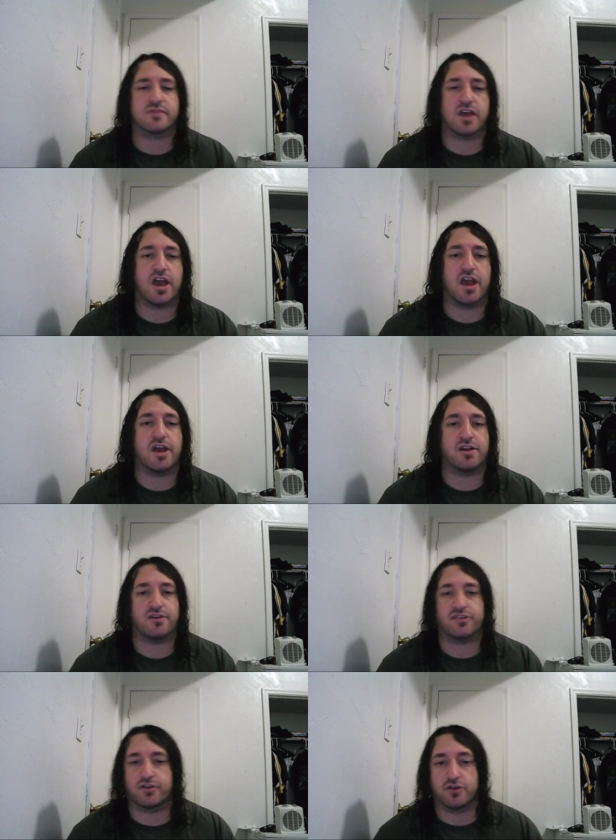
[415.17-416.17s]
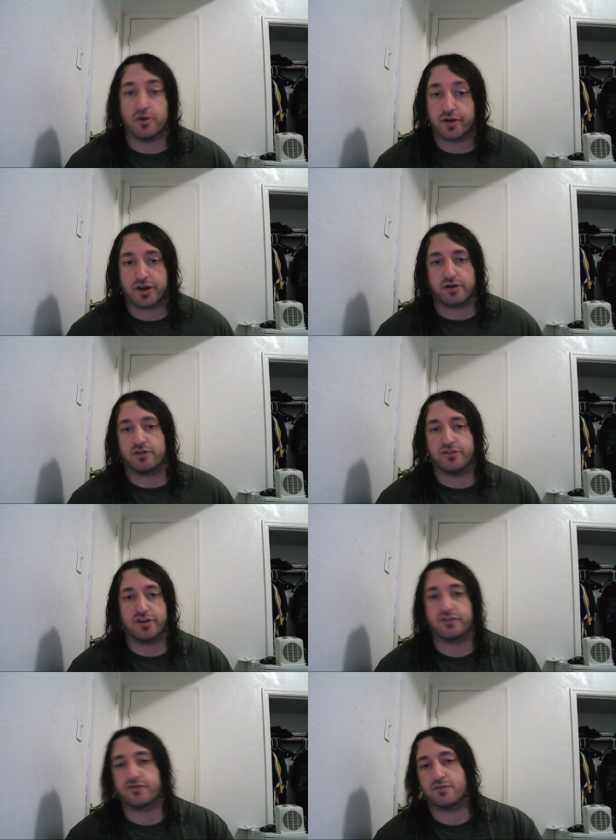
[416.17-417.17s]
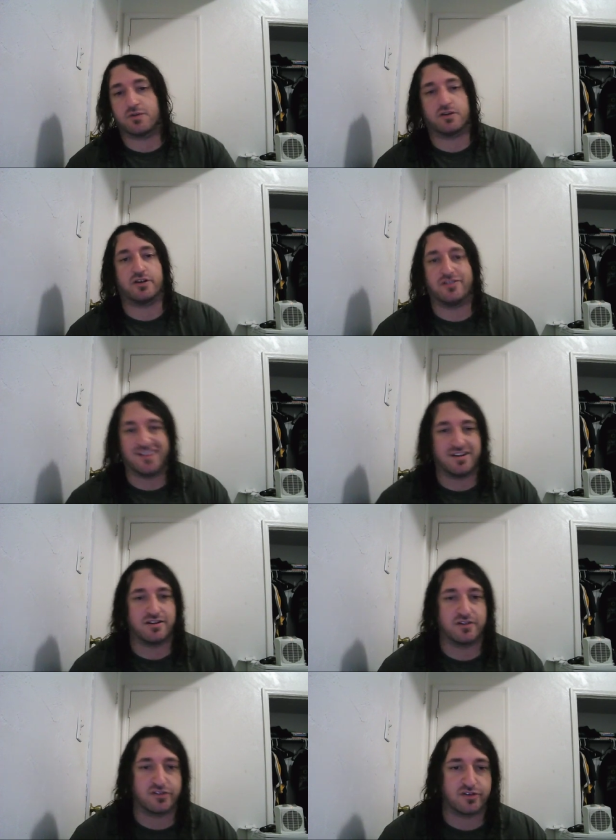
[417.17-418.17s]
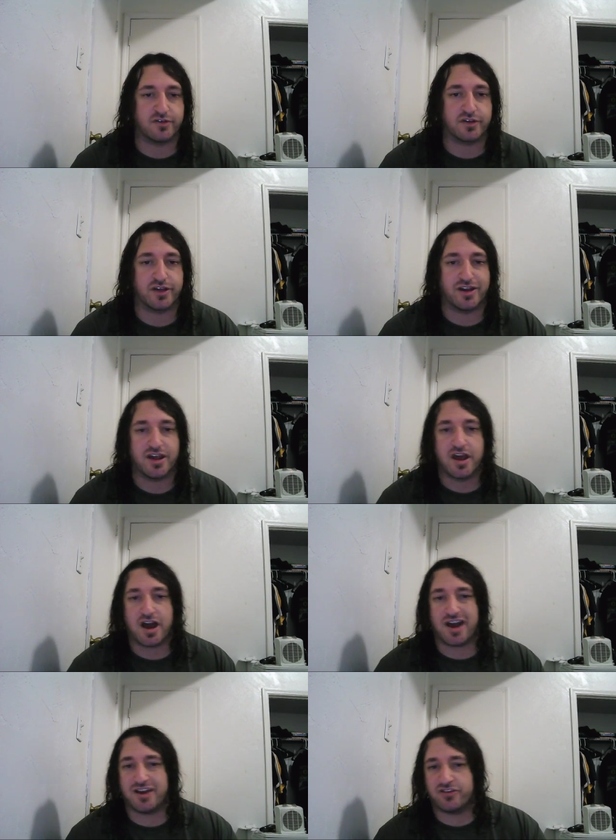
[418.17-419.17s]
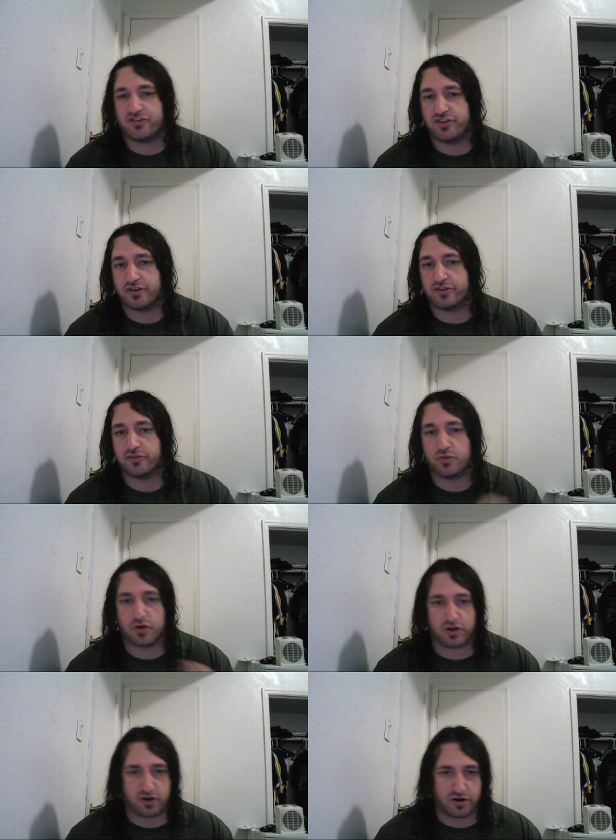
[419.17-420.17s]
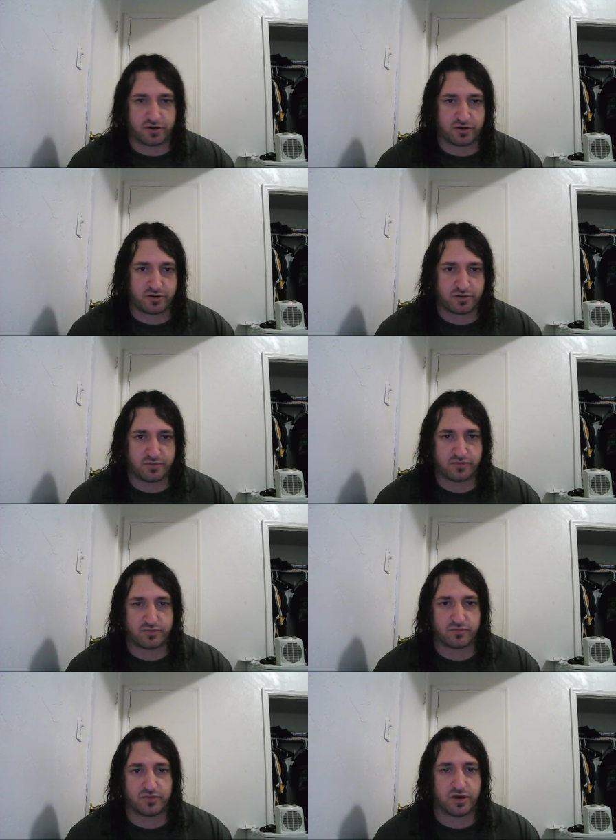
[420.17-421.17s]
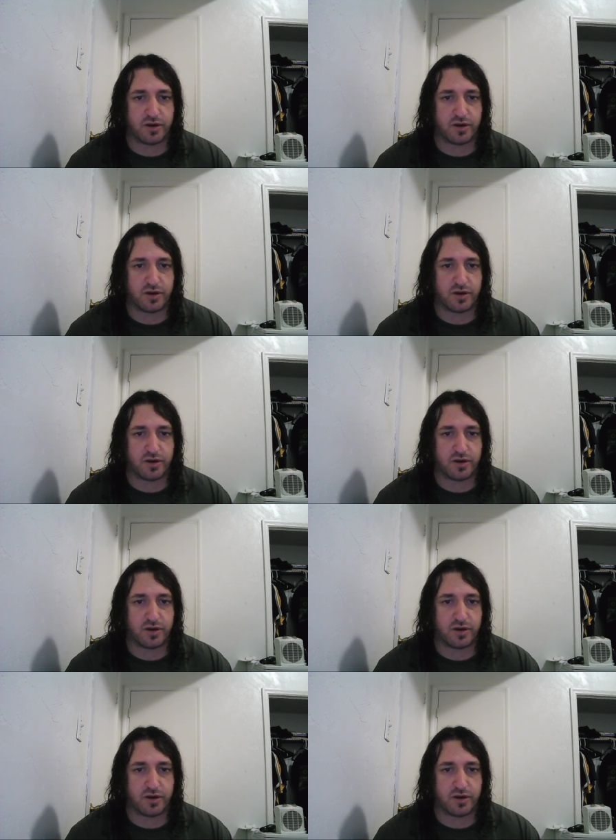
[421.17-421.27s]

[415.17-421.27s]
And I started going out on dates from online dating and stuff like that. I had shit to work on. Okay?